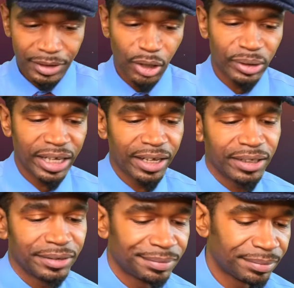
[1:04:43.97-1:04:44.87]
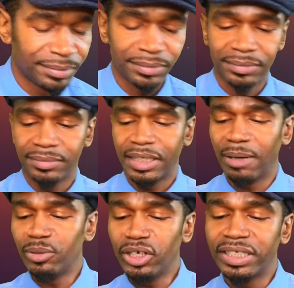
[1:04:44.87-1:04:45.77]
okay,
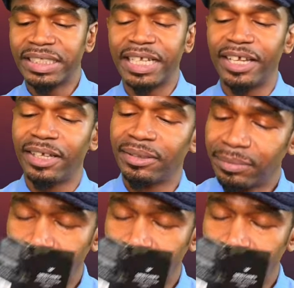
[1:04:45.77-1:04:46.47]
I'm going to say